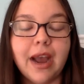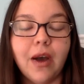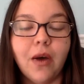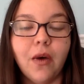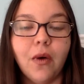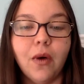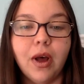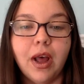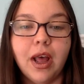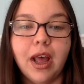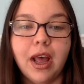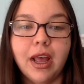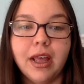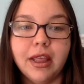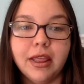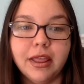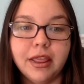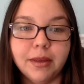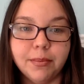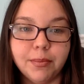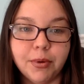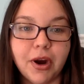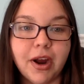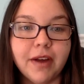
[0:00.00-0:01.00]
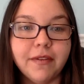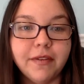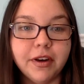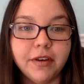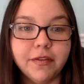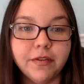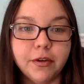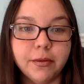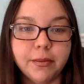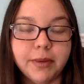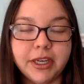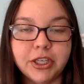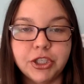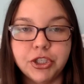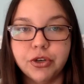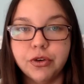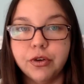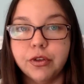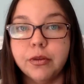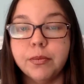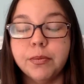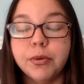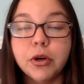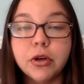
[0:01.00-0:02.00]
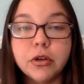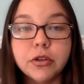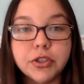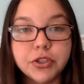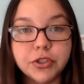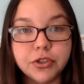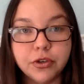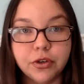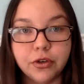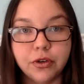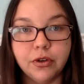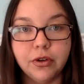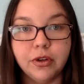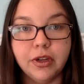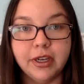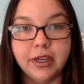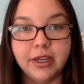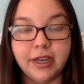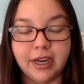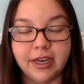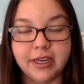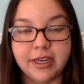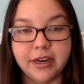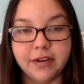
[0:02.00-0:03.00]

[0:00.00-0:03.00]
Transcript: Now, the private information or the personally